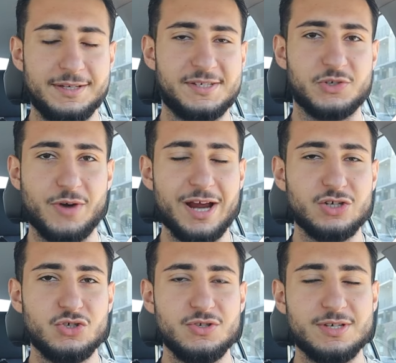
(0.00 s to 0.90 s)

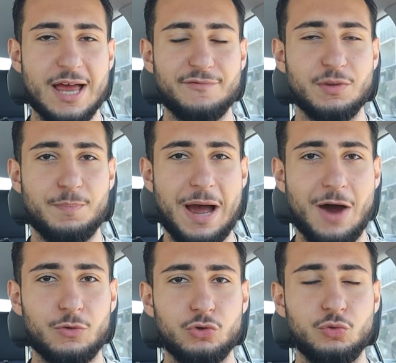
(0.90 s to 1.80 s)
Distractions have the
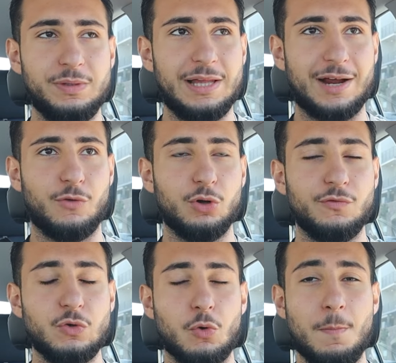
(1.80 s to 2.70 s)
power to be like one
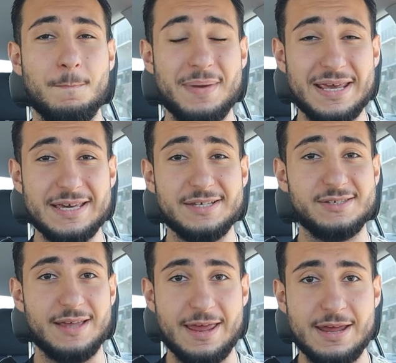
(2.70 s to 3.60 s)
of your
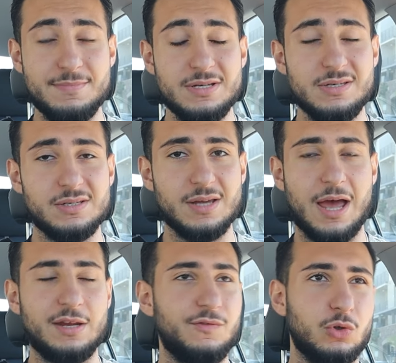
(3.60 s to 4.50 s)
biggest enemies,
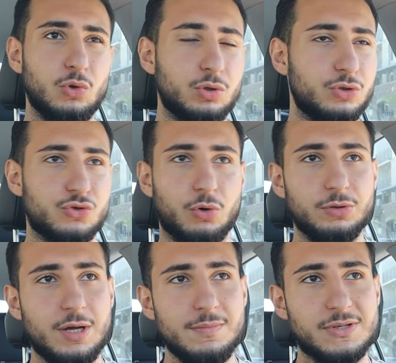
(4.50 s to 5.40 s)
and if you don't
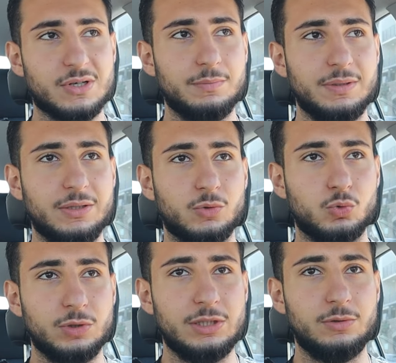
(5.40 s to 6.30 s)
control them, it's going to be
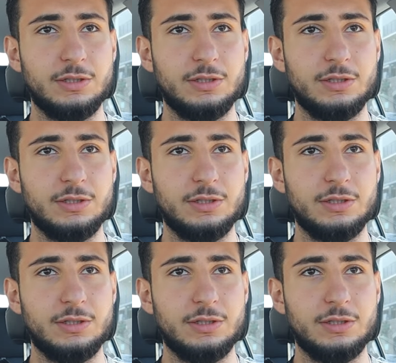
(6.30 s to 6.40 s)
really,